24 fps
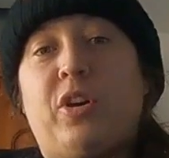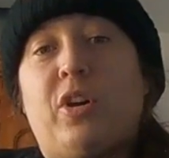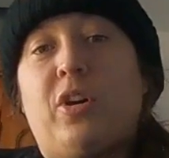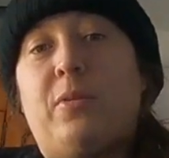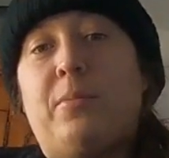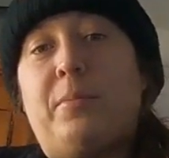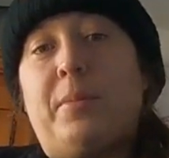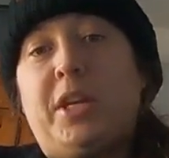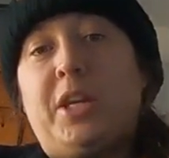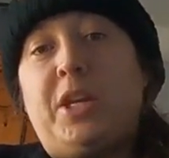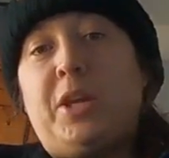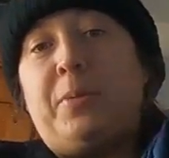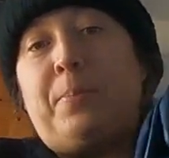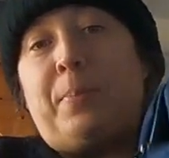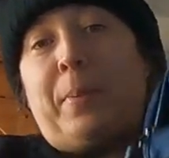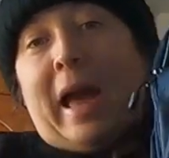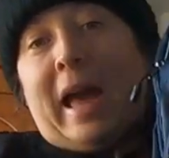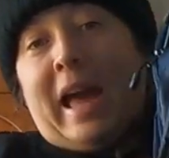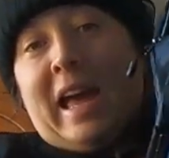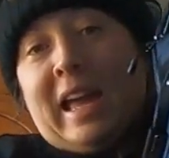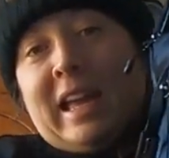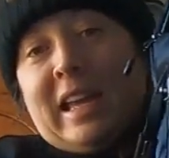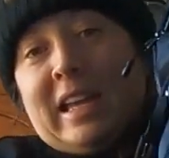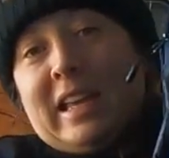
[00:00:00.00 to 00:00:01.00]
got my new
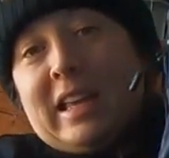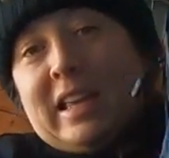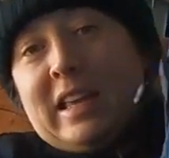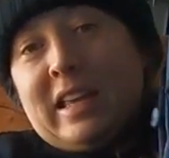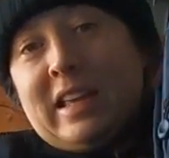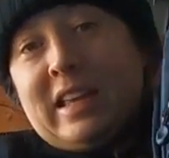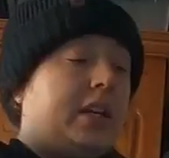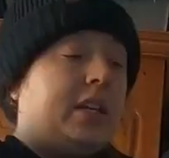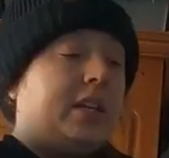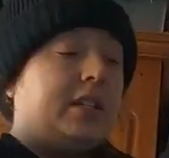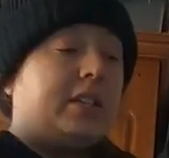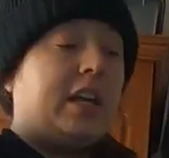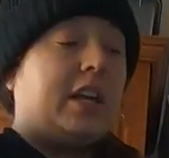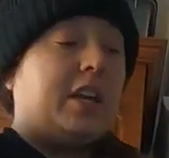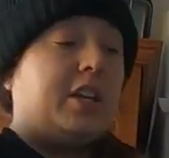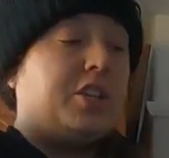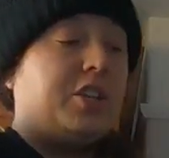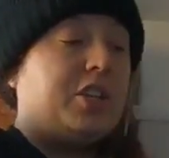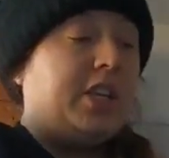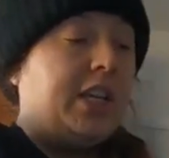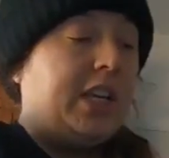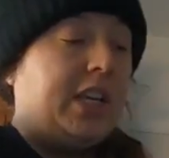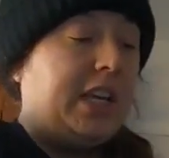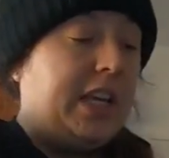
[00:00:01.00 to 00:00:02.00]
bag. It's
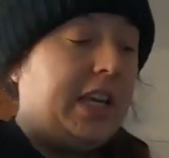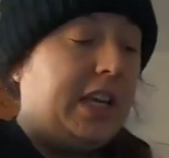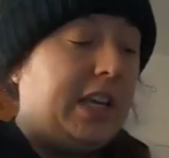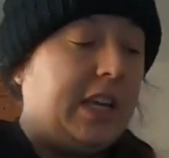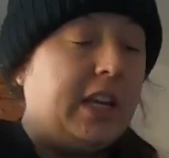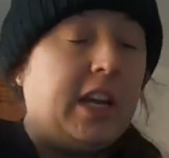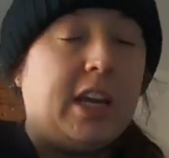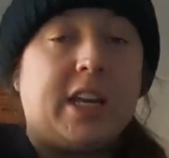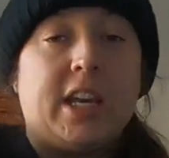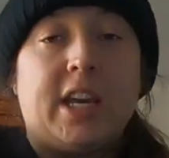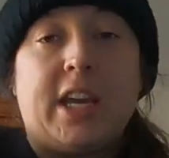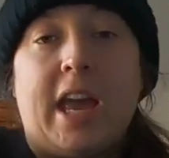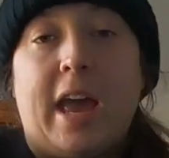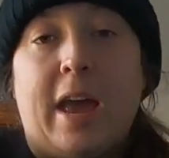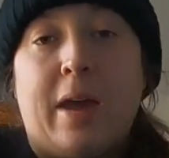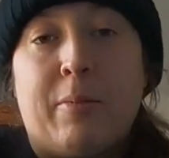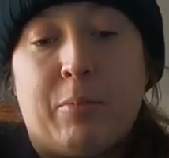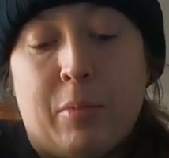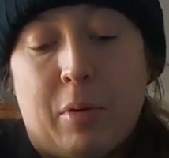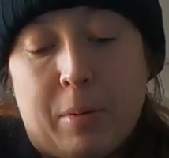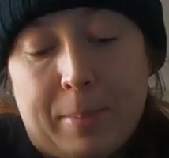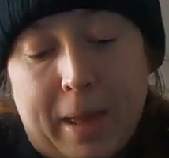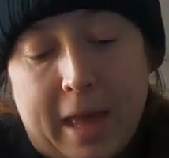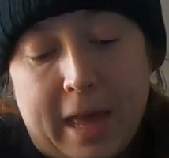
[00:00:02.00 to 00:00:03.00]
actually like a
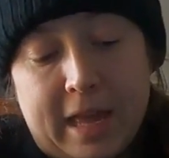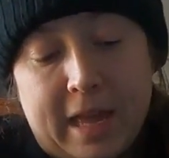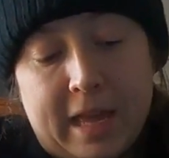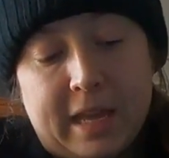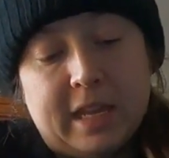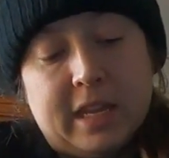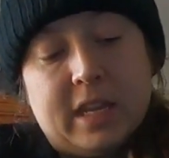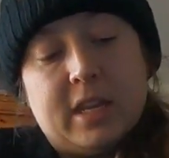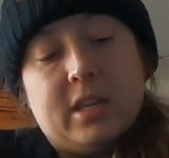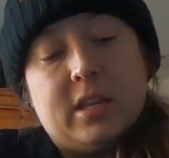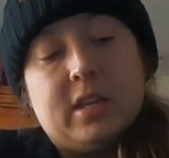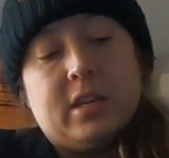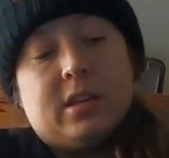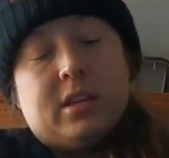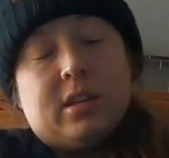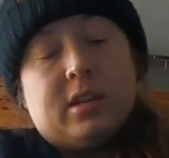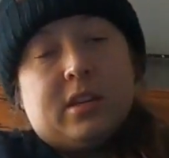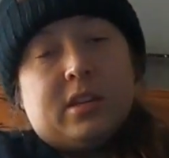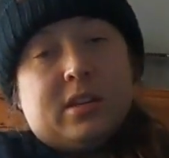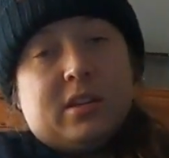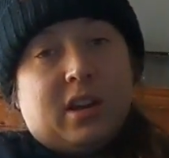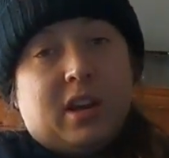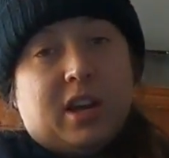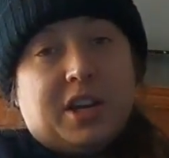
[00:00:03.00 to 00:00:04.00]
camera bag.
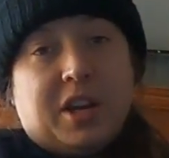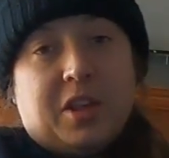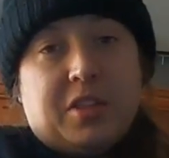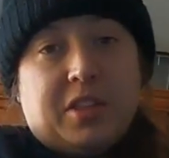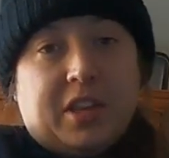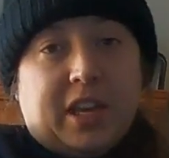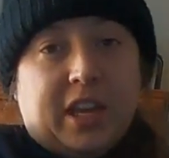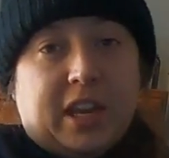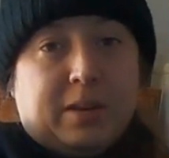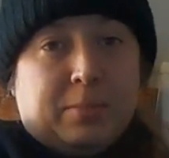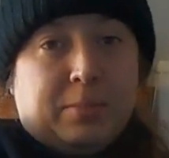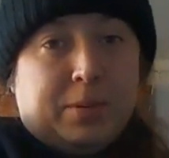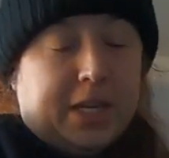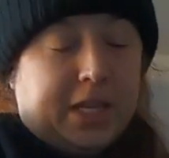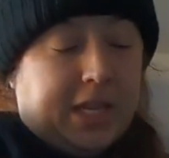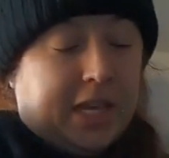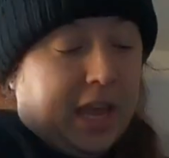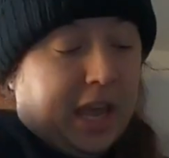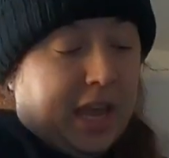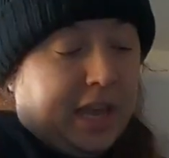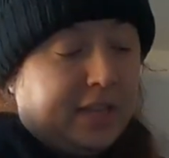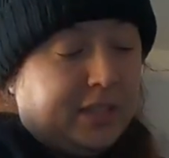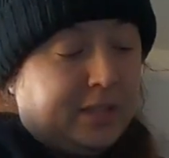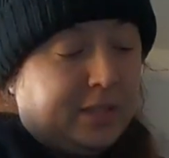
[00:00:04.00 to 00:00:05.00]
I don't think anybody
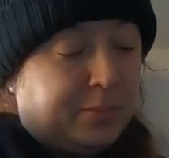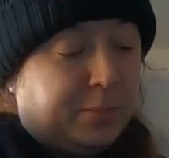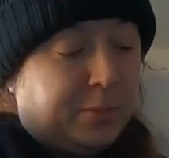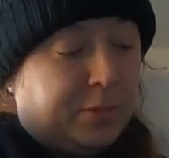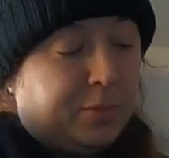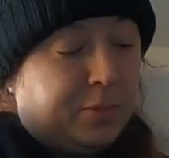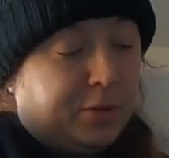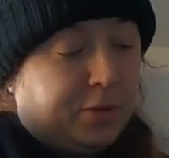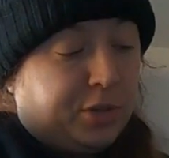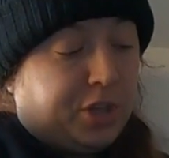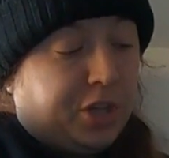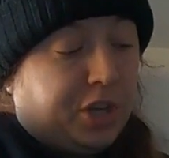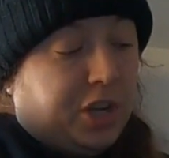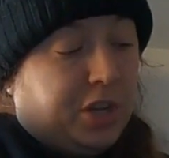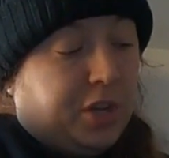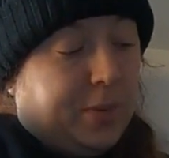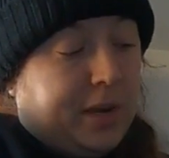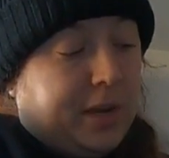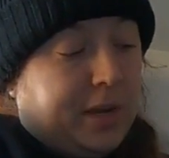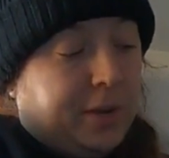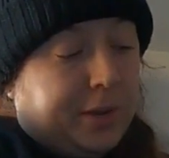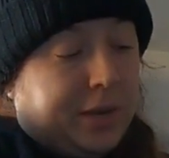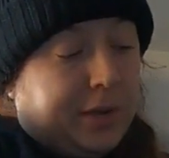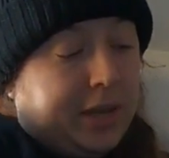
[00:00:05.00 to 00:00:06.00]
cares, but I'll show you
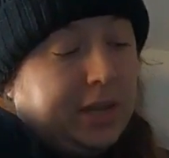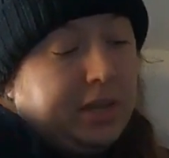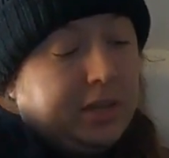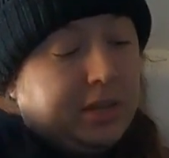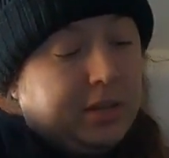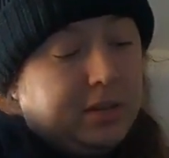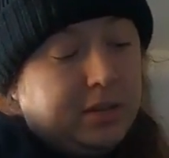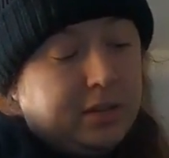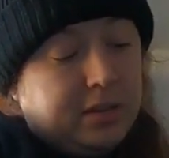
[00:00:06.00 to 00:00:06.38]
anyway.